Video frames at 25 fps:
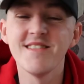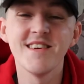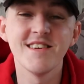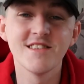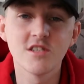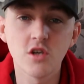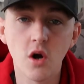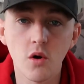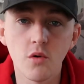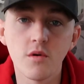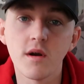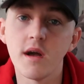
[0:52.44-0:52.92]

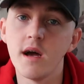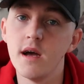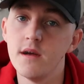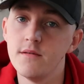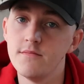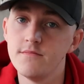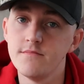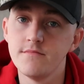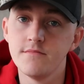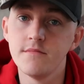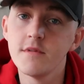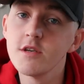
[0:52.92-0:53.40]
It's
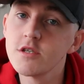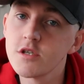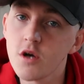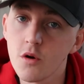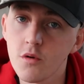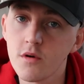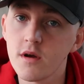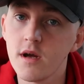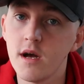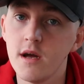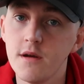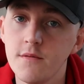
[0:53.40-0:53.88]
okay. It's
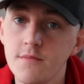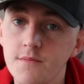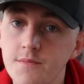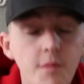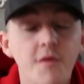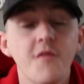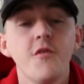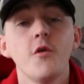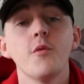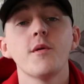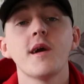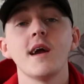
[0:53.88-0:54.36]
okay. Now
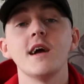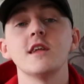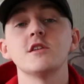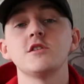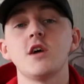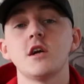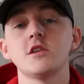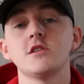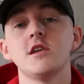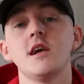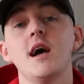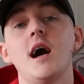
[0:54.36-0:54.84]
before we get
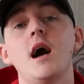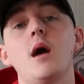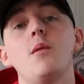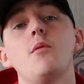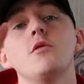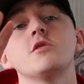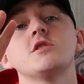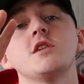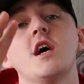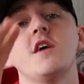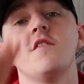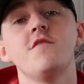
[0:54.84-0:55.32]
into actually how
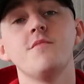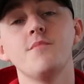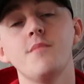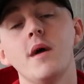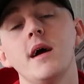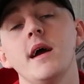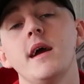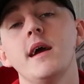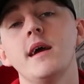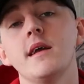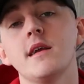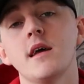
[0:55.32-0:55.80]
much I've
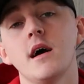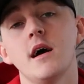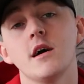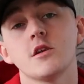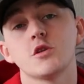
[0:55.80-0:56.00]
made,